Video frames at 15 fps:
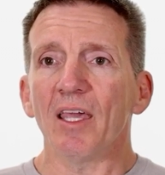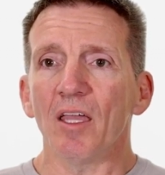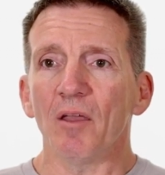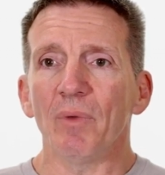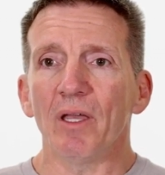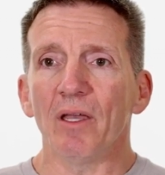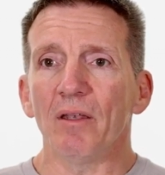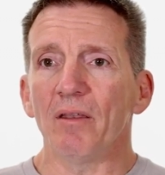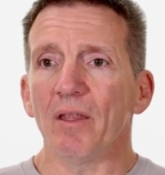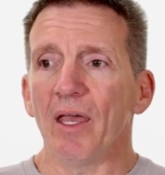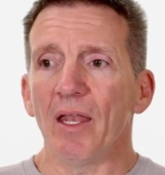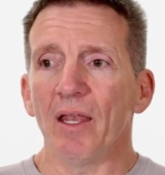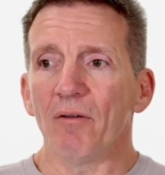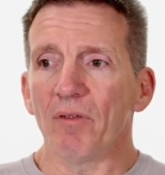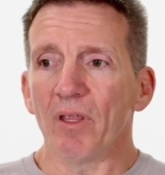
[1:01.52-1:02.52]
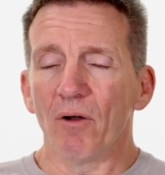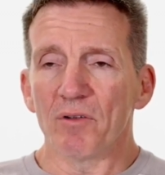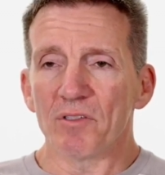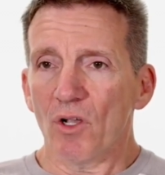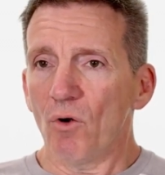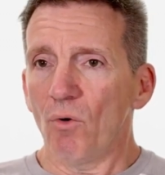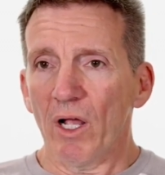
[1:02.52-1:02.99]
I came in and it, you know, it
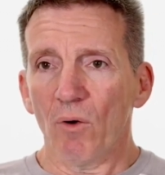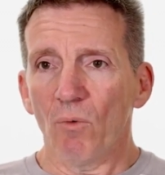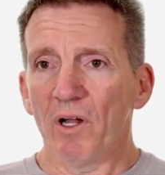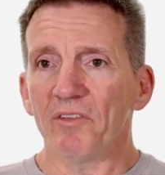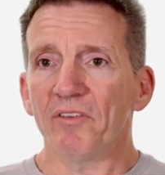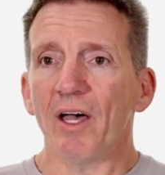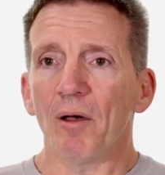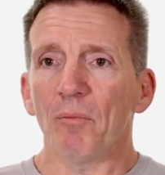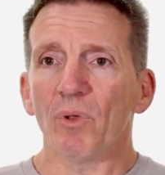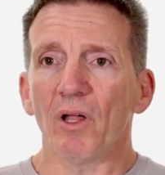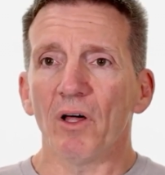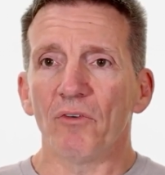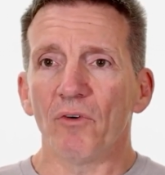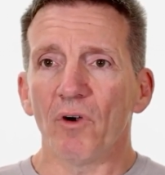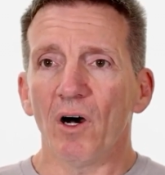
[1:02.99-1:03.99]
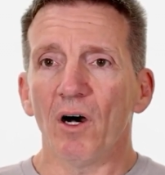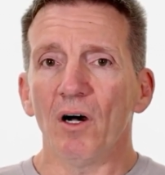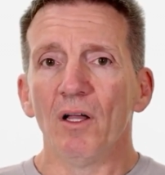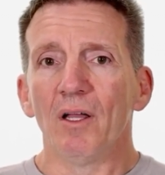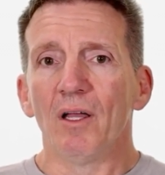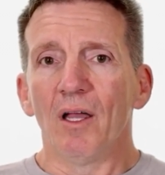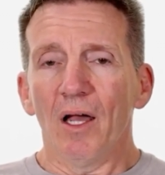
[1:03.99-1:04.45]
was a quick one-time blood draw.
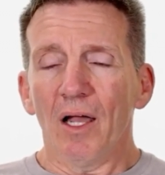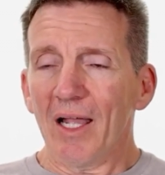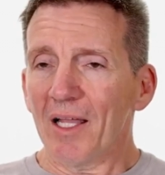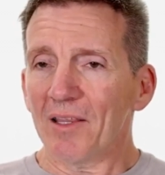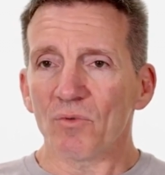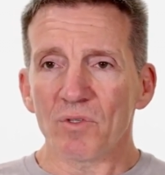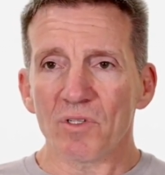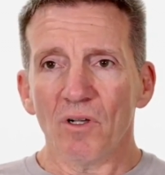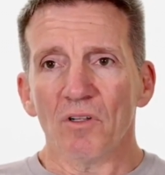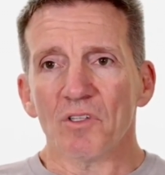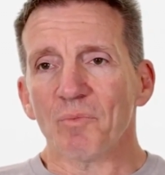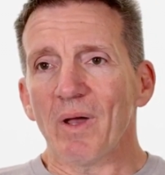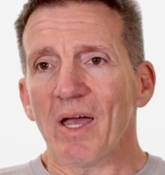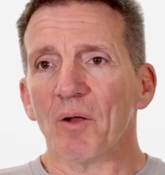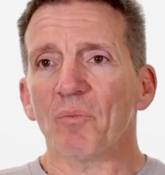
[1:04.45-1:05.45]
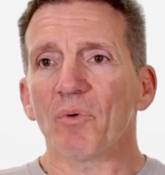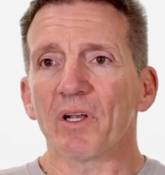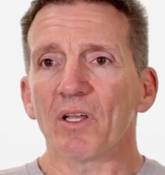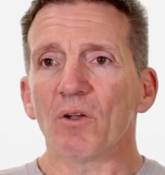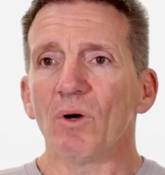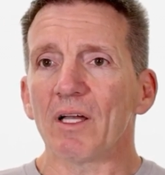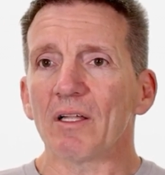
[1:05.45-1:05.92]
Got the results back pretty
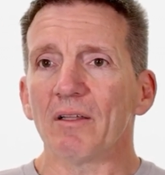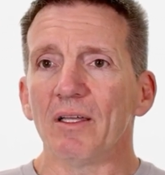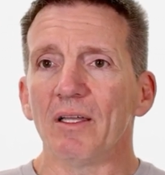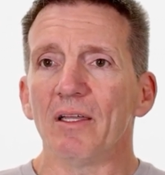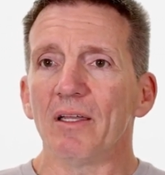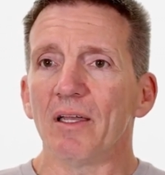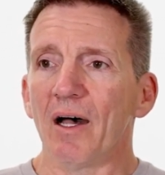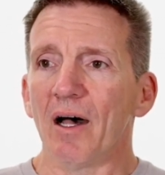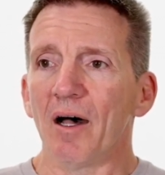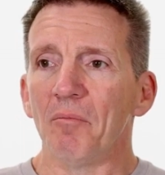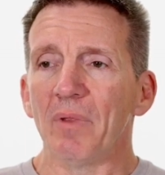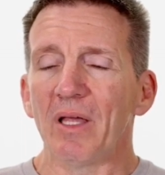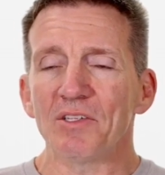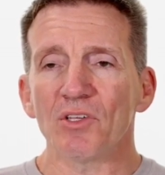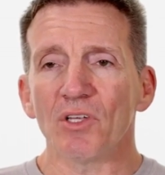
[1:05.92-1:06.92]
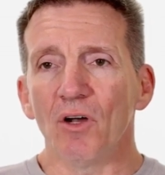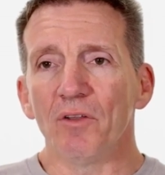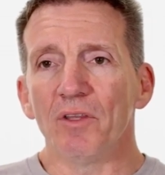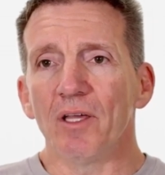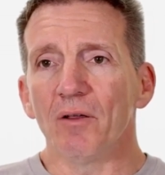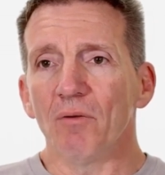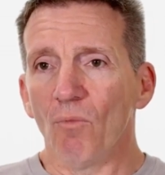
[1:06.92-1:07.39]
quickly. Um, it showed
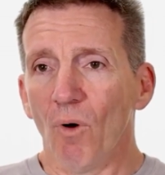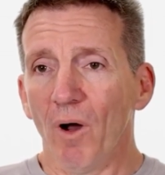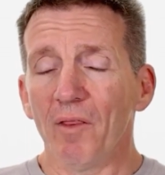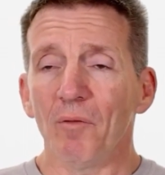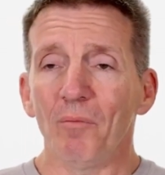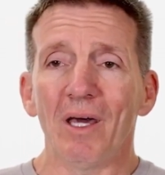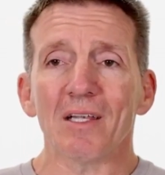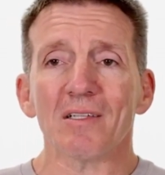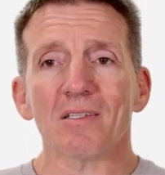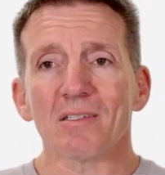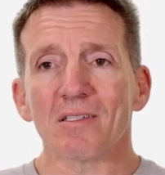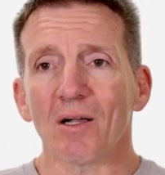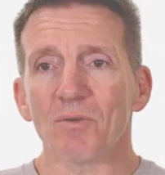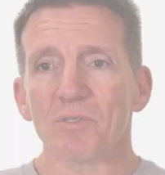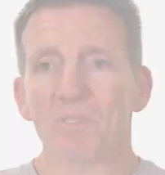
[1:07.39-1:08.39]
that one of the medicines